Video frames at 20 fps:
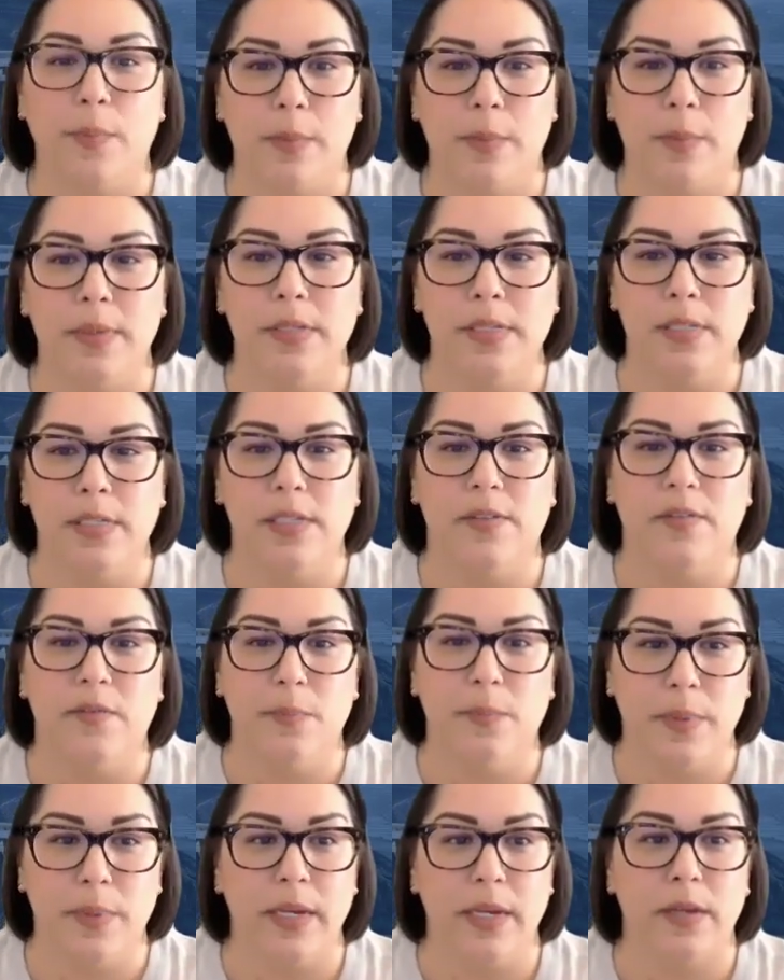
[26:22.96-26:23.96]
purposes
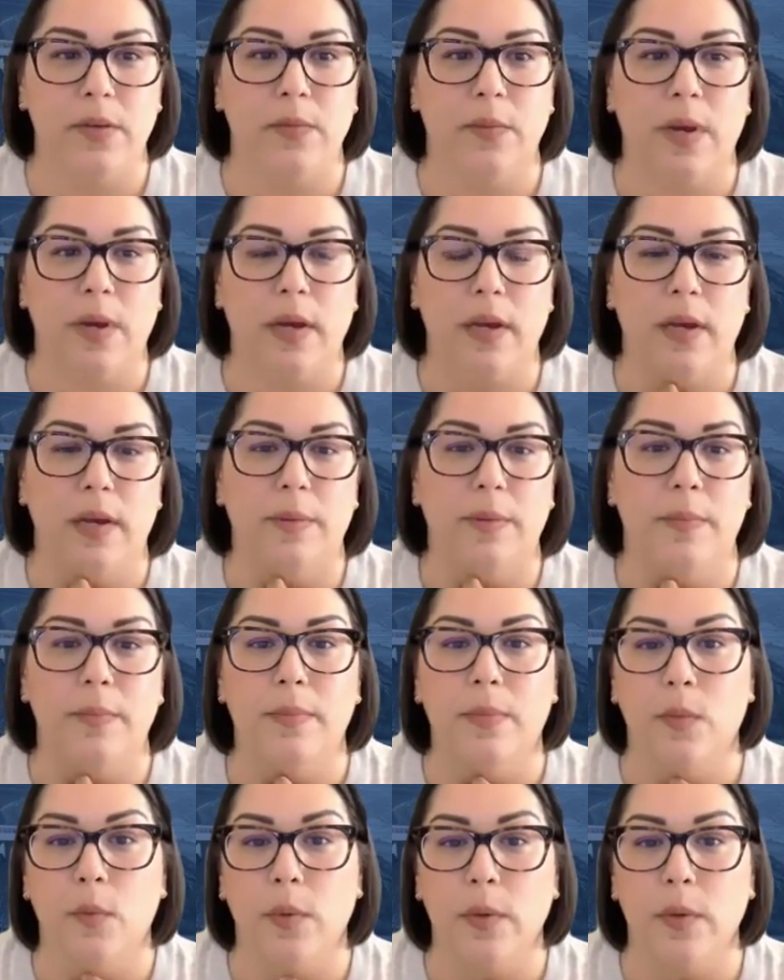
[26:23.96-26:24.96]
of BEAD,
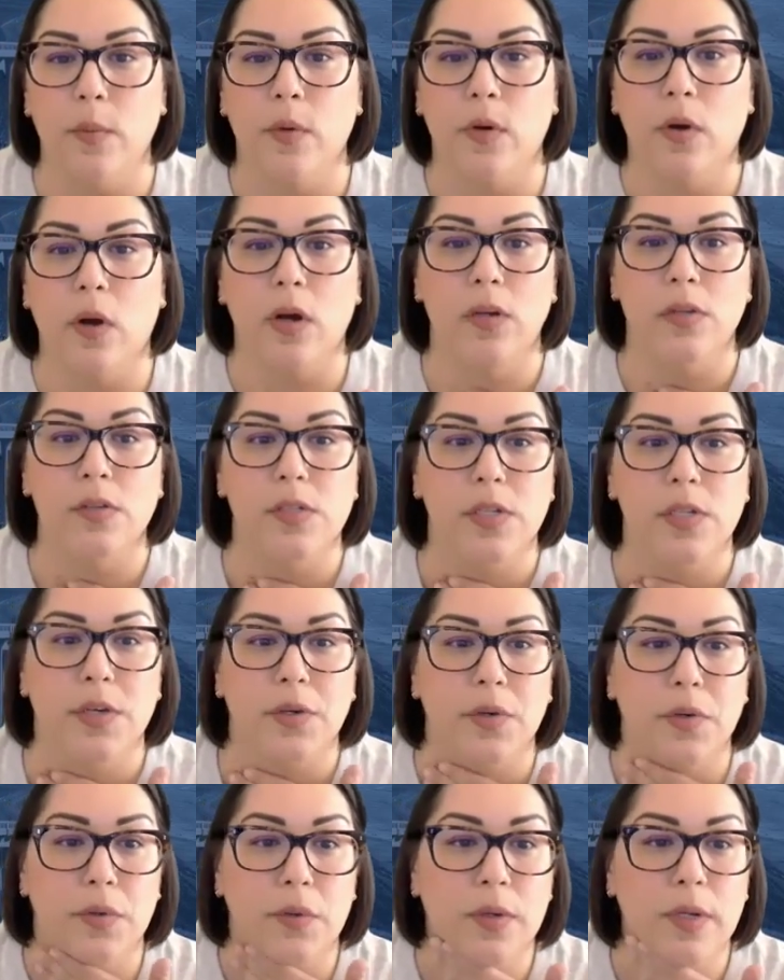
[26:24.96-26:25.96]
we will
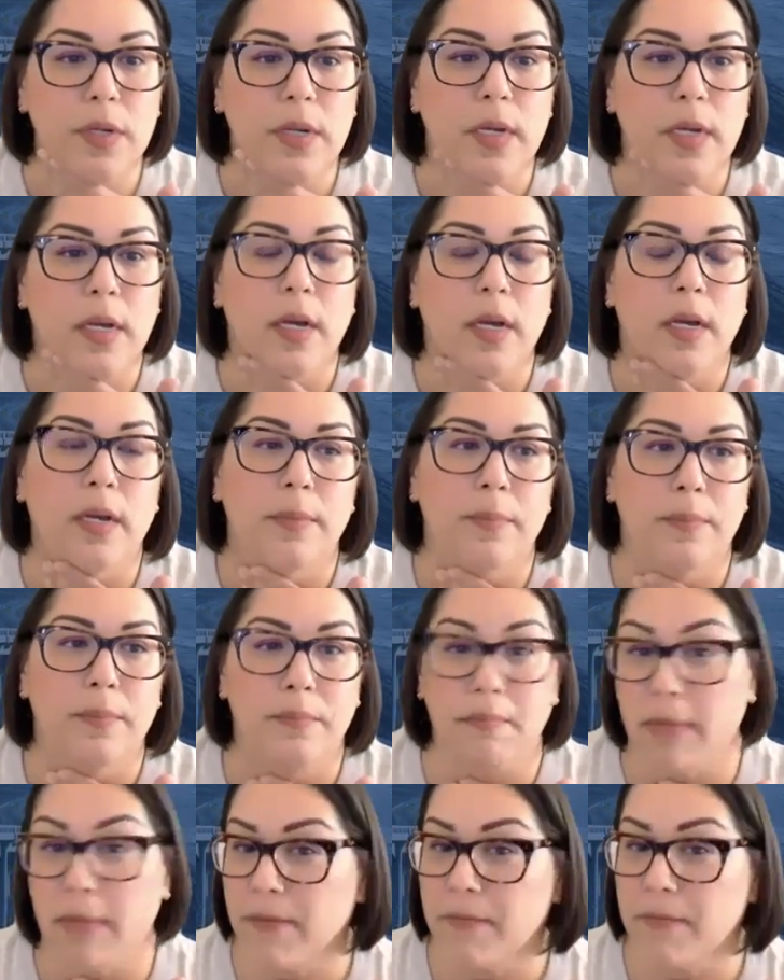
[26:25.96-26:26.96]
also,
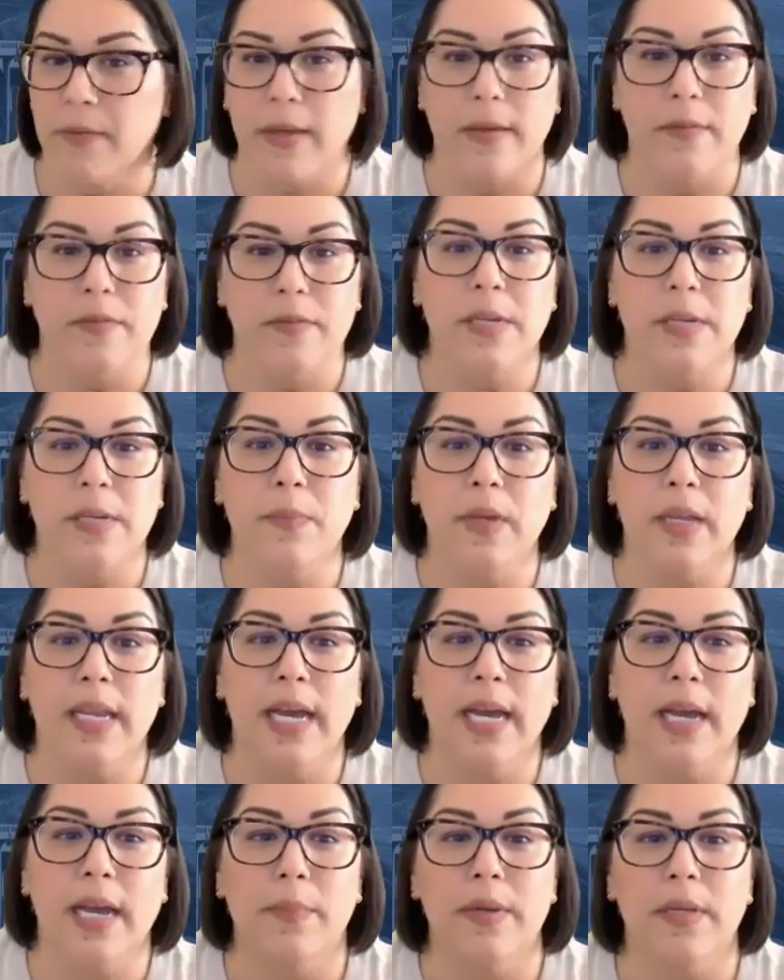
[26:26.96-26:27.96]
if something
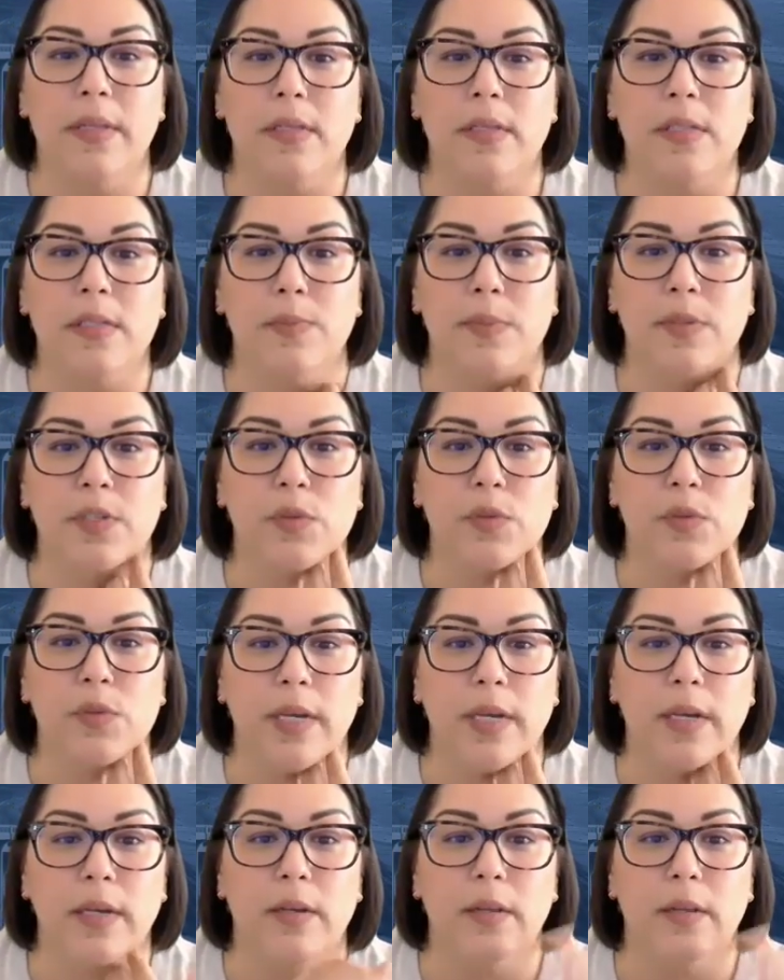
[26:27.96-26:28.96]
happens
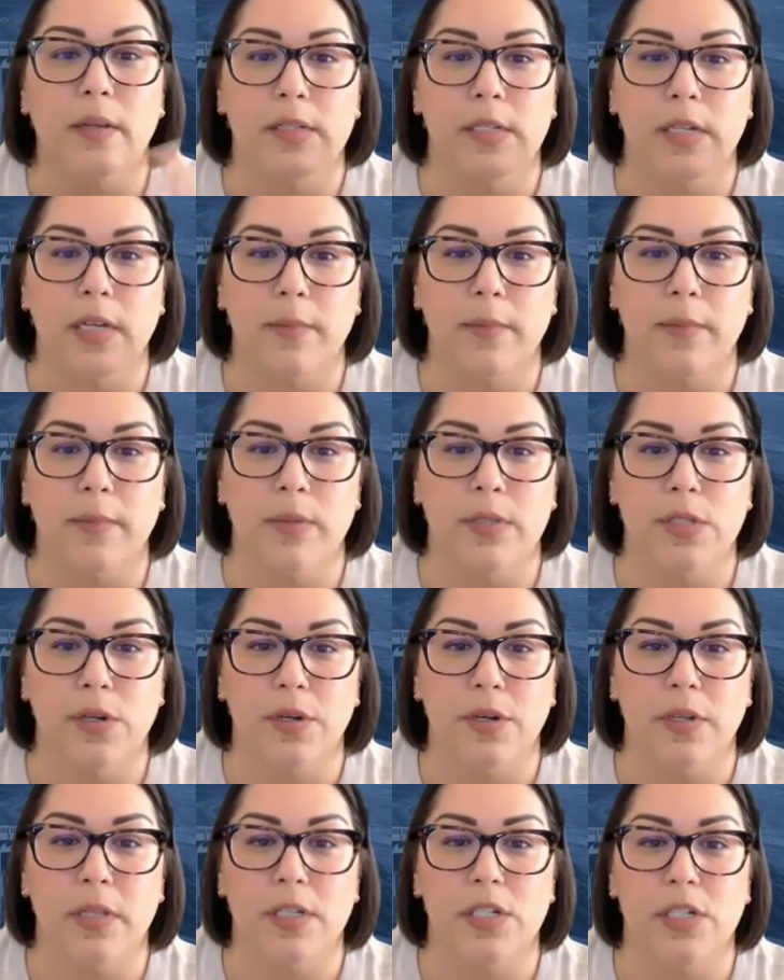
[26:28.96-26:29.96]
between the time that we
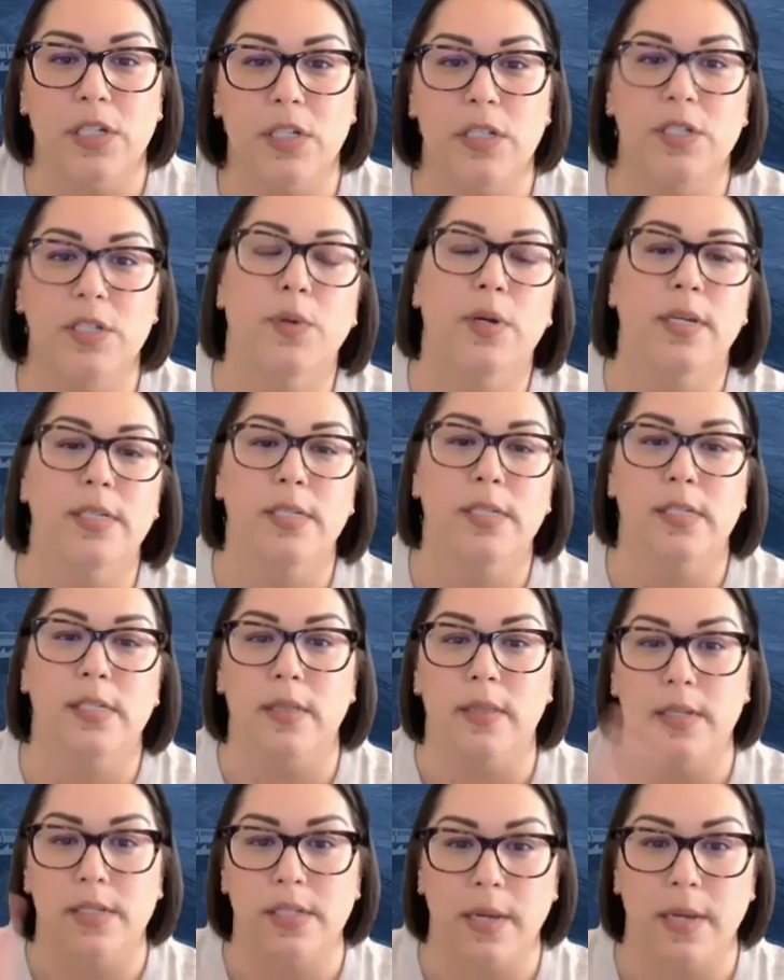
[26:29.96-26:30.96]
started the challenge process
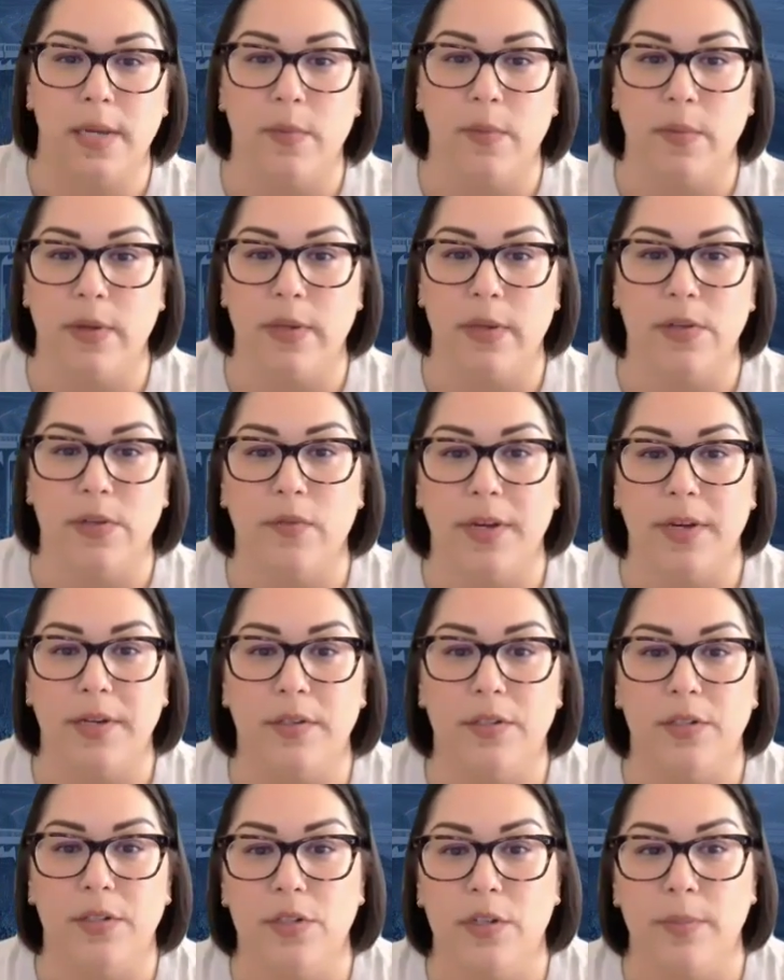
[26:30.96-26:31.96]
and the time that we do final
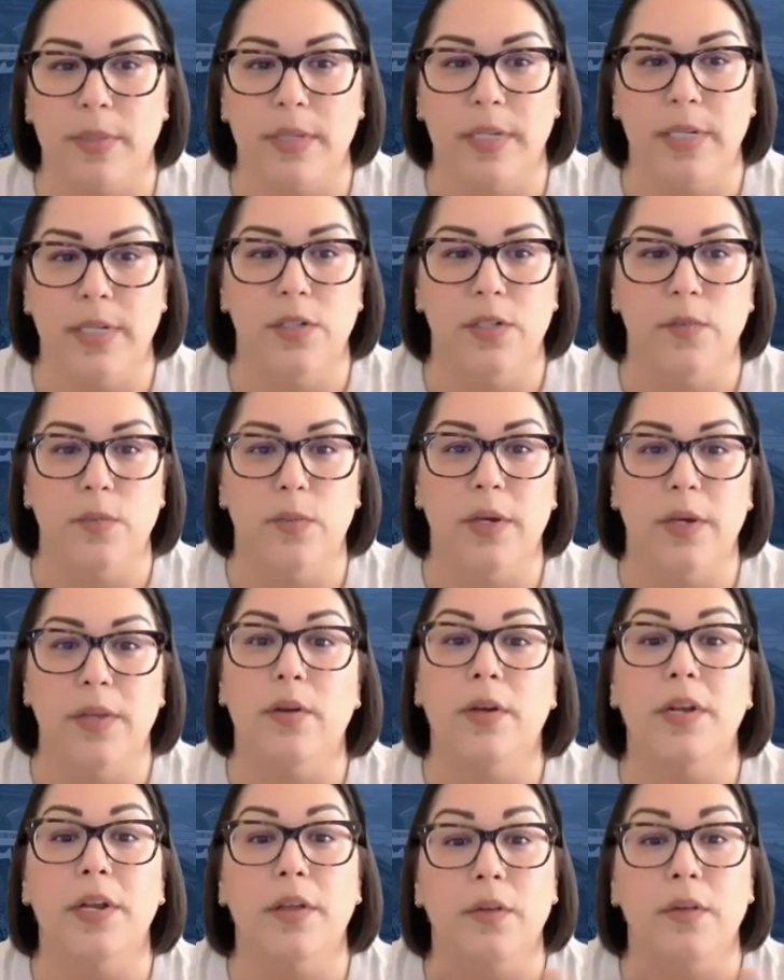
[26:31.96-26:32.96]
determination, whether
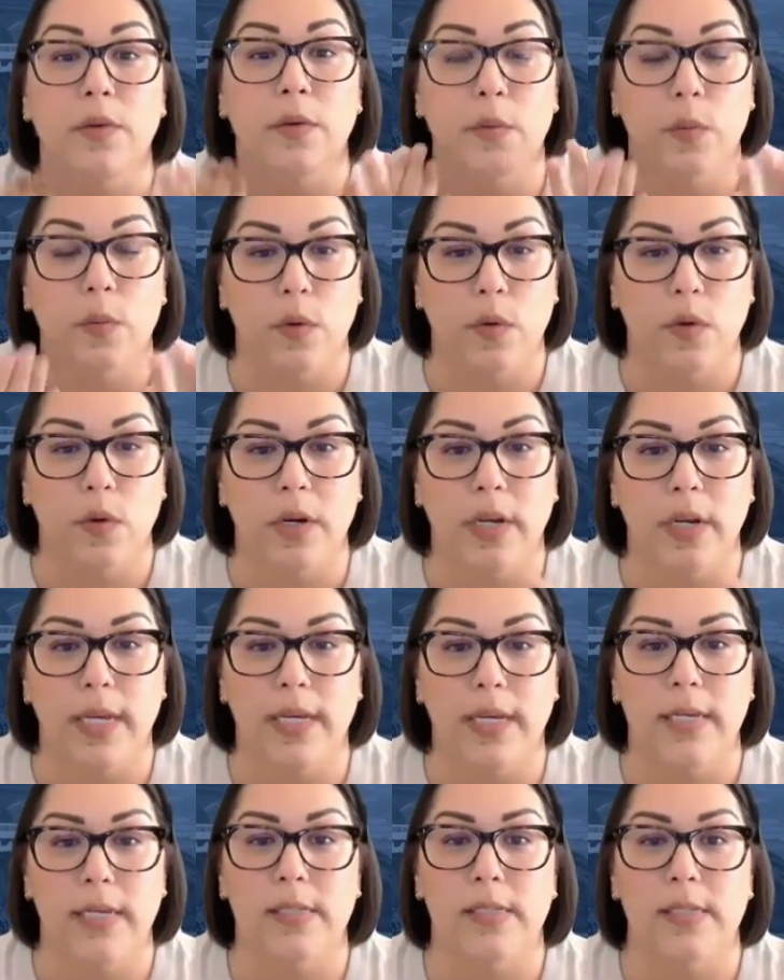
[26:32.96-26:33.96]
another award
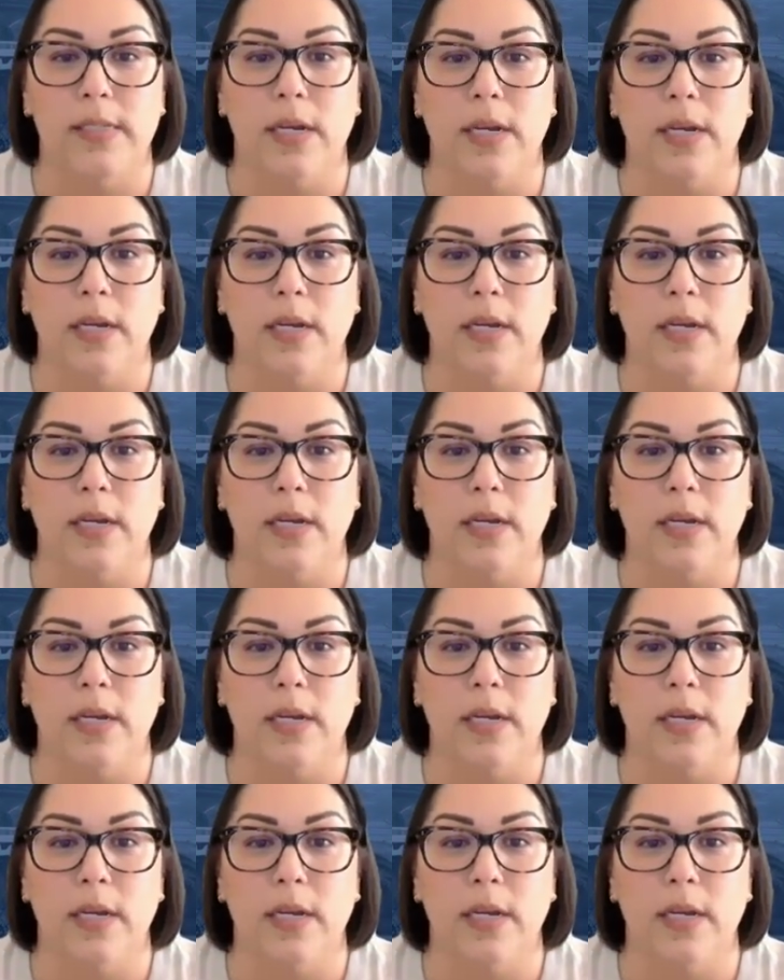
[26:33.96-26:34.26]
is